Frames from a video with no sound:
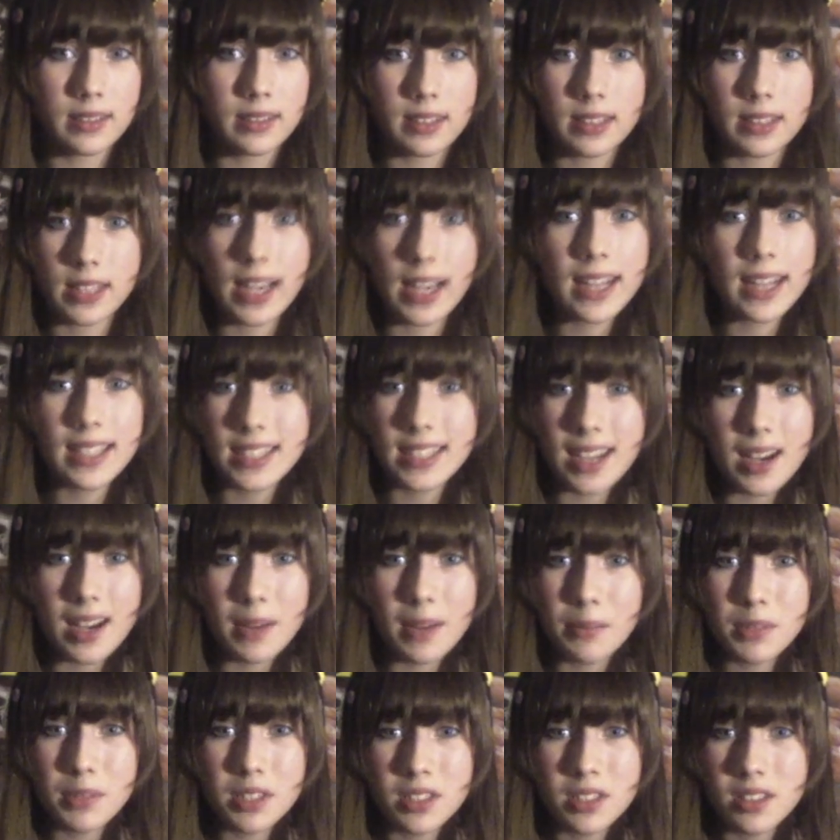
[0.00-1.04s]
10
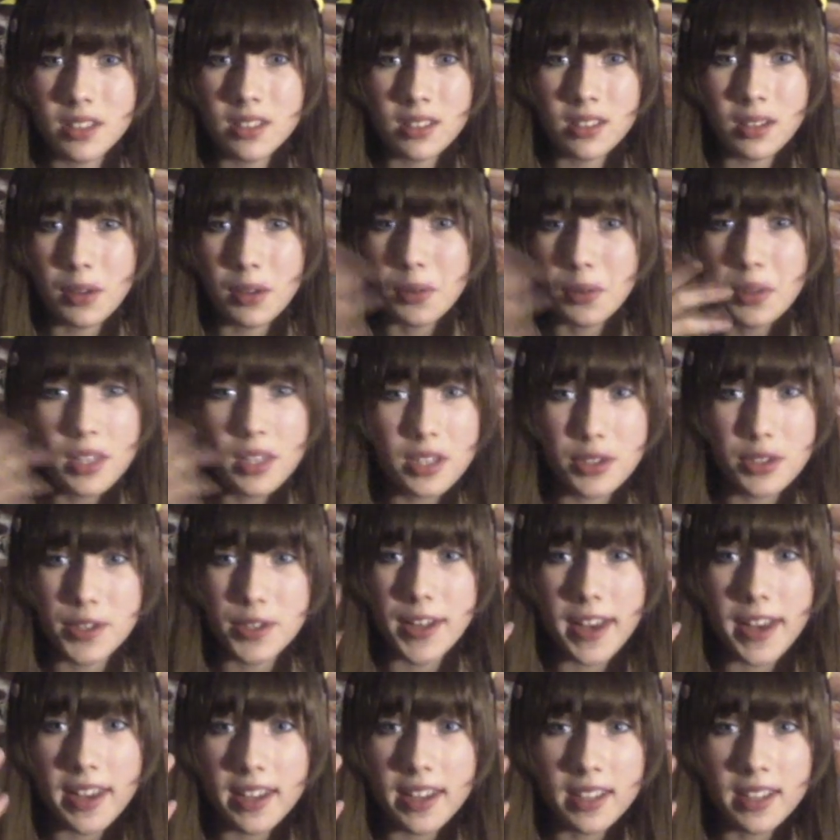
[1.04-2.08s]
times only
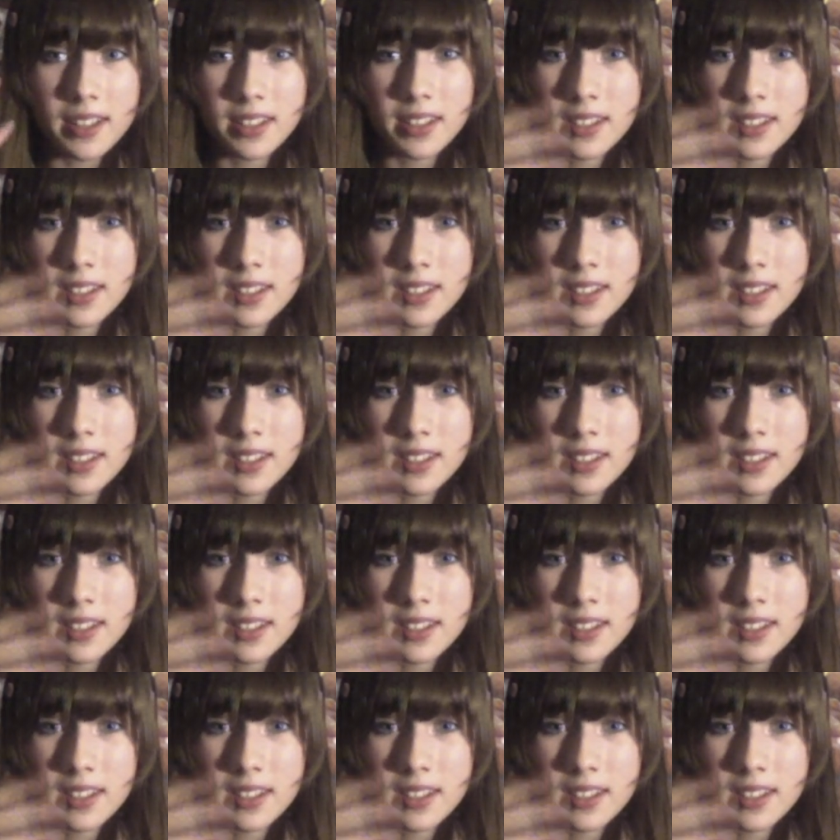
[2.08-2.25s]
today.